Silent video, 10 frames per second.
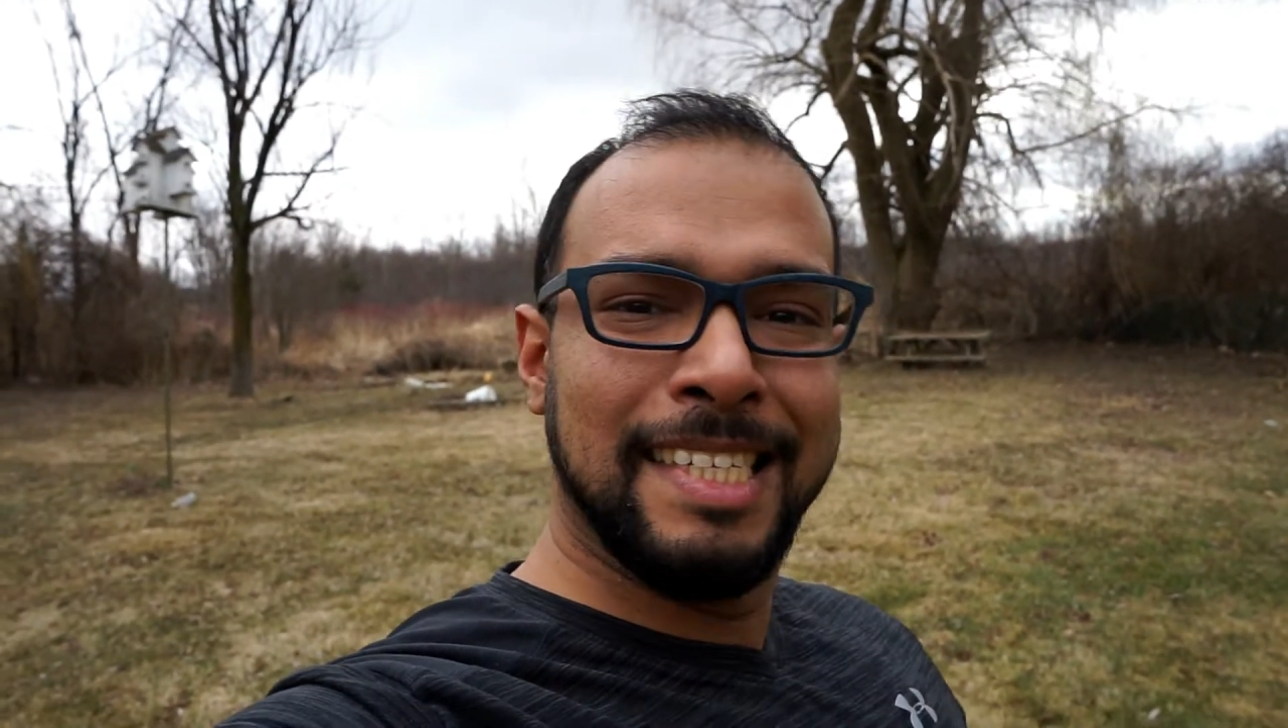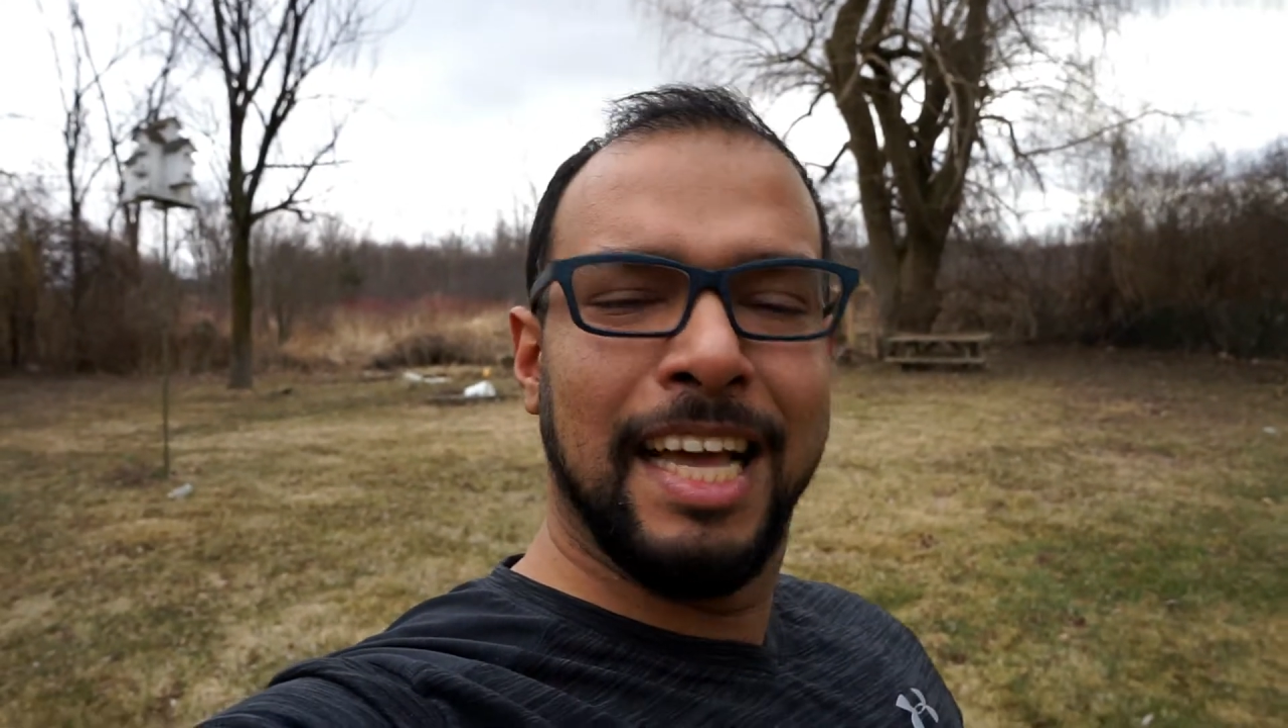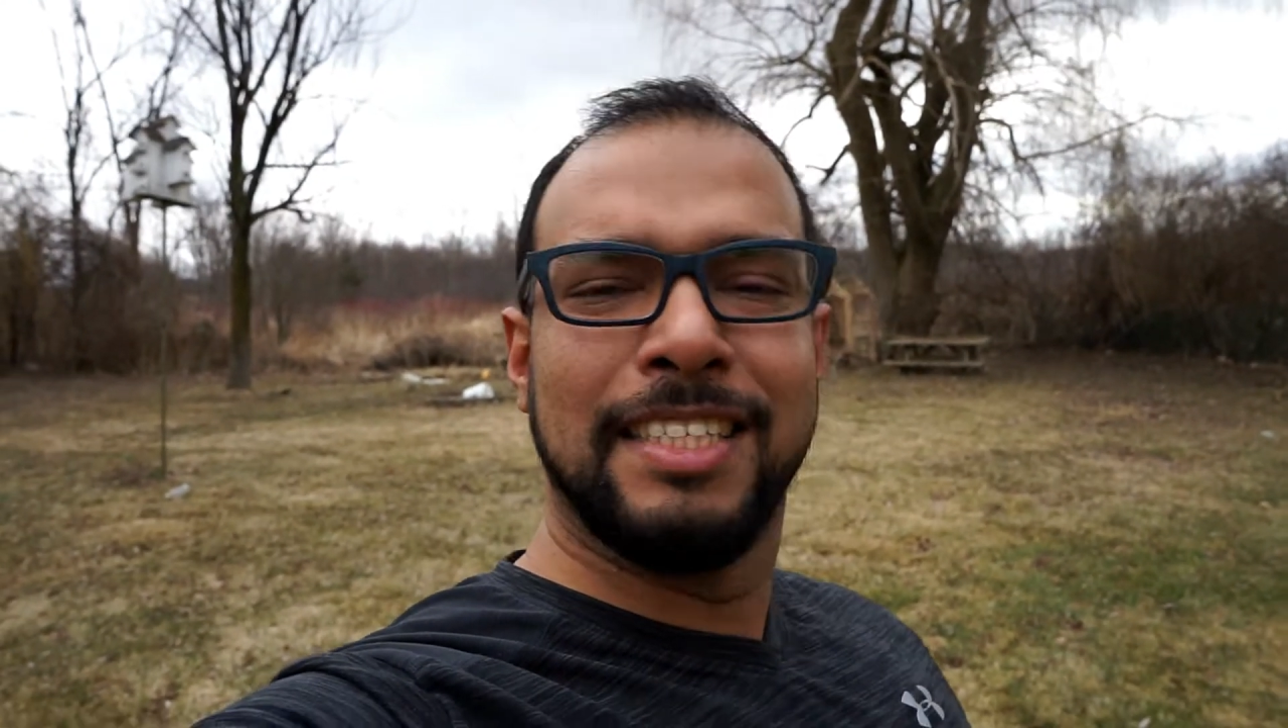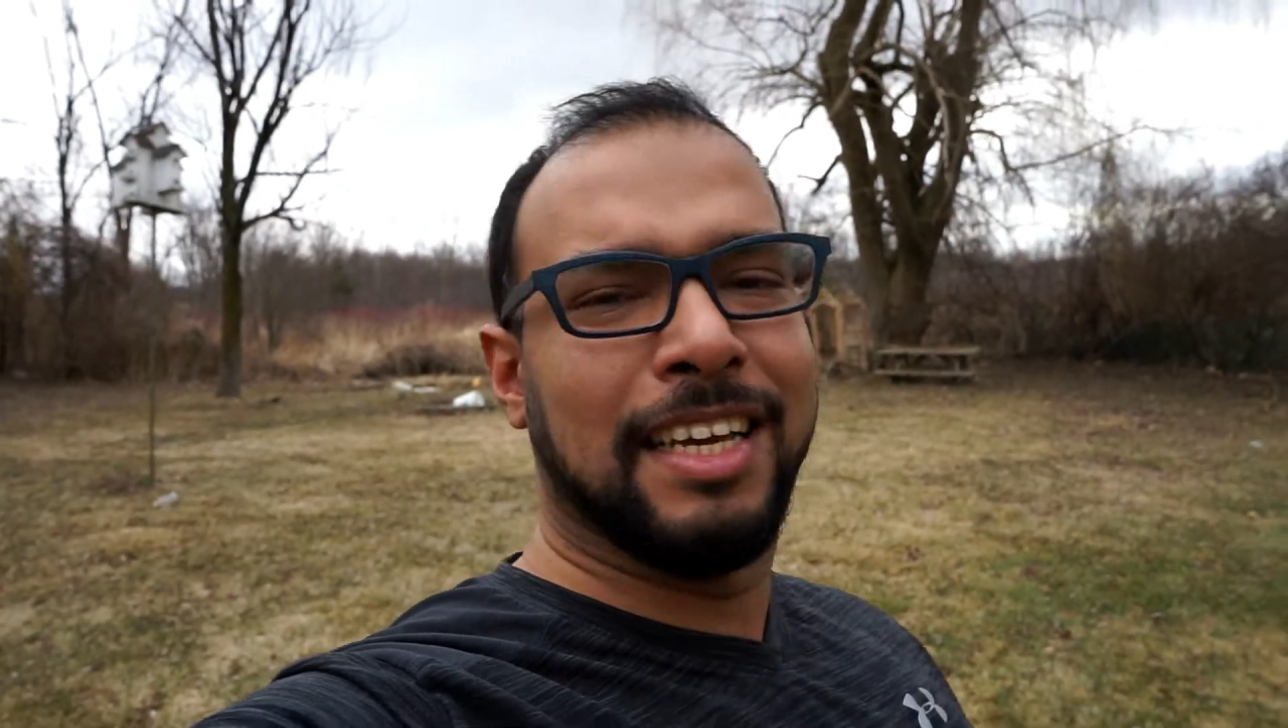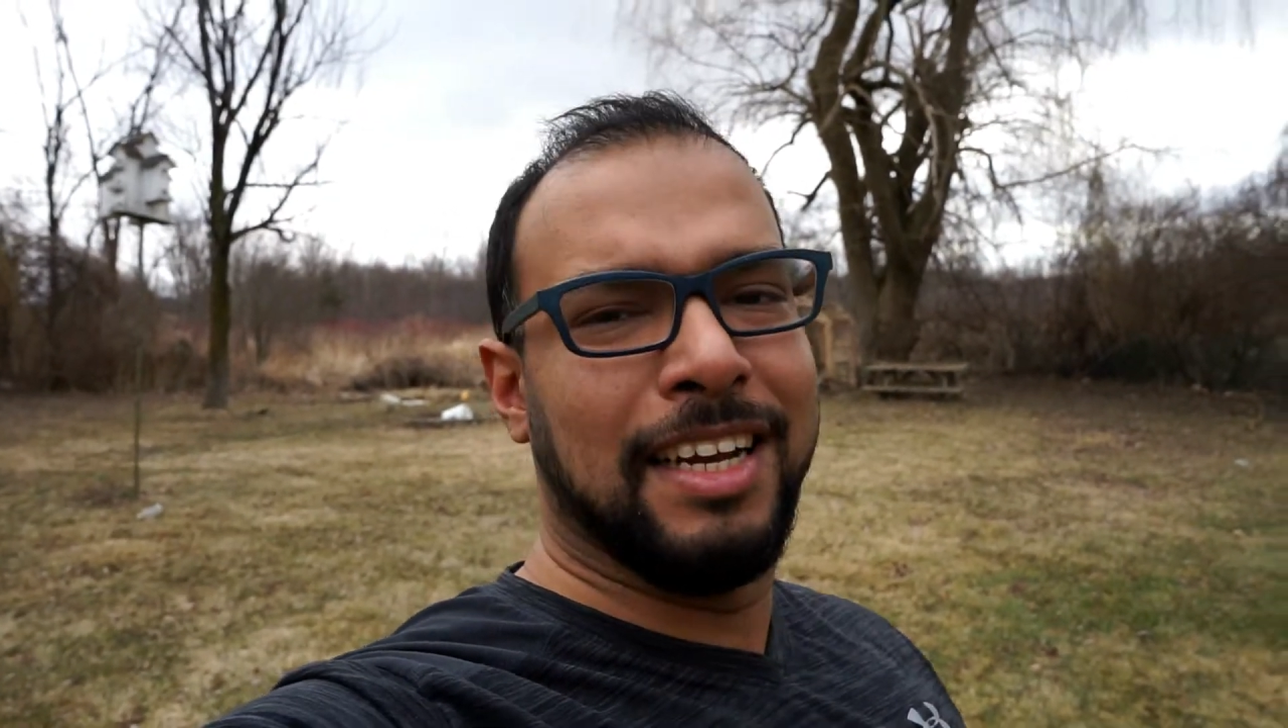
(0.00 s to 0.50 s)

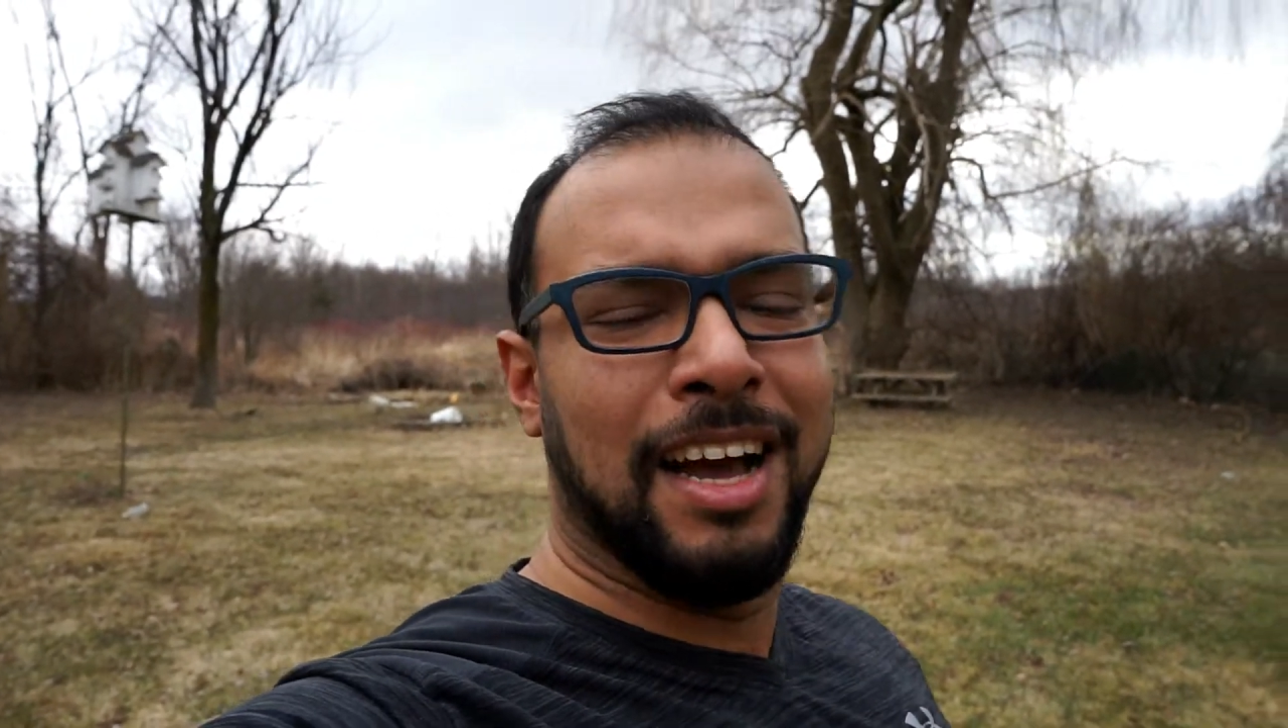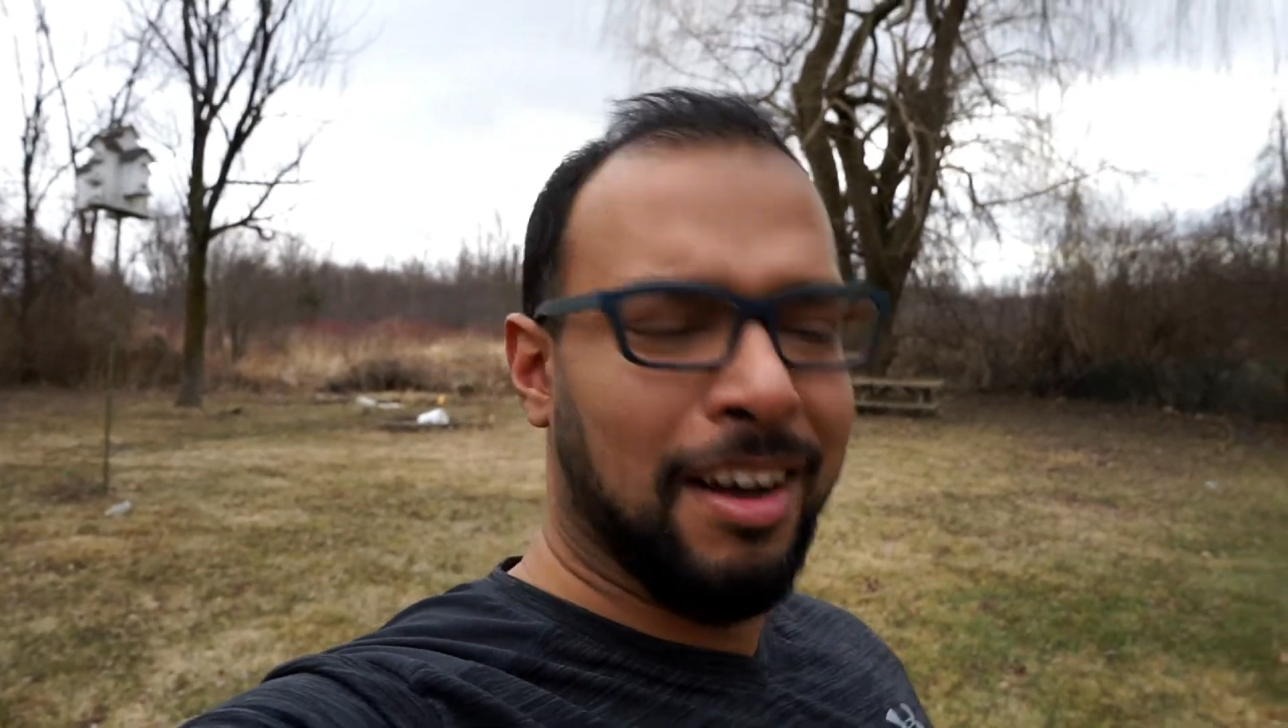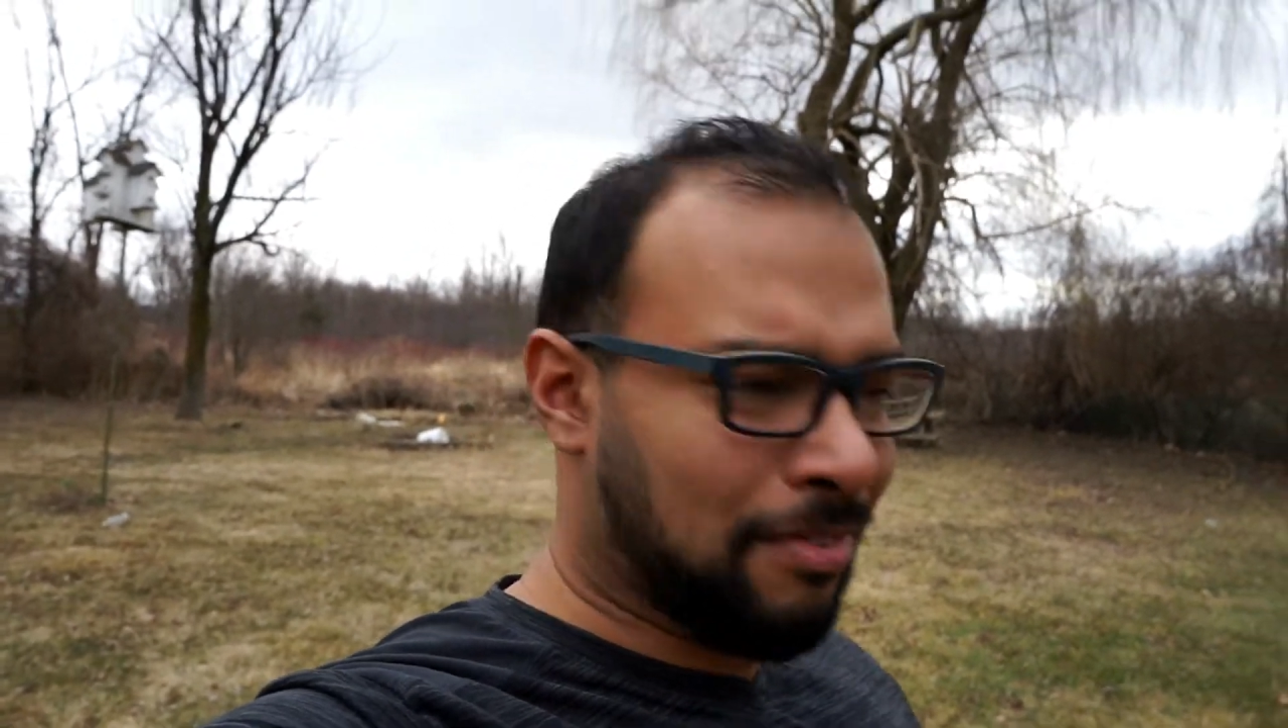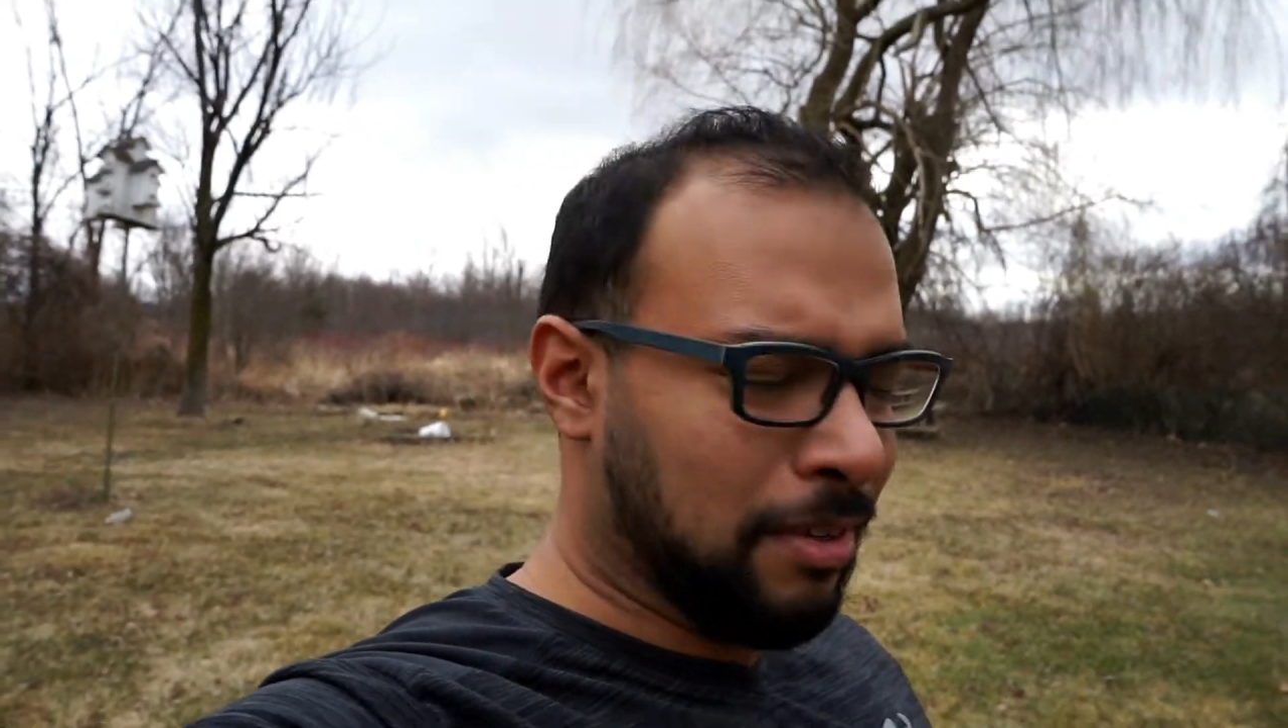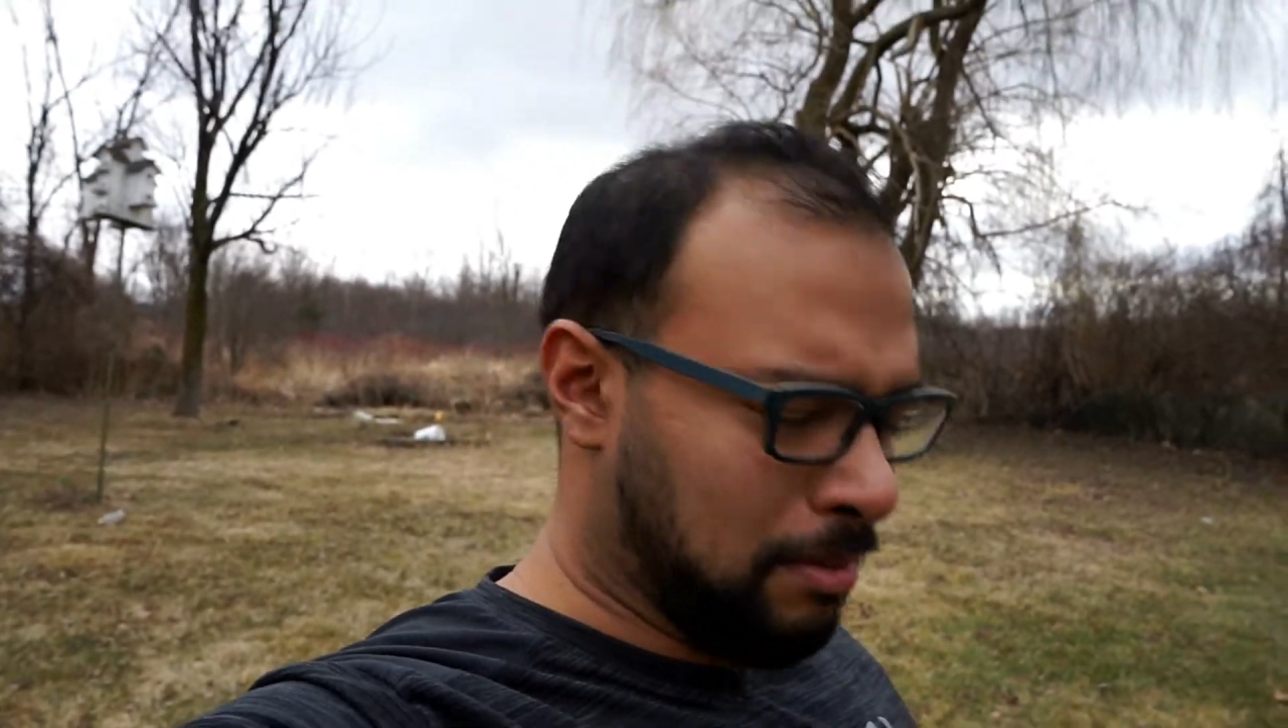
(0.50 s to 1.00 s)
it's gonna huff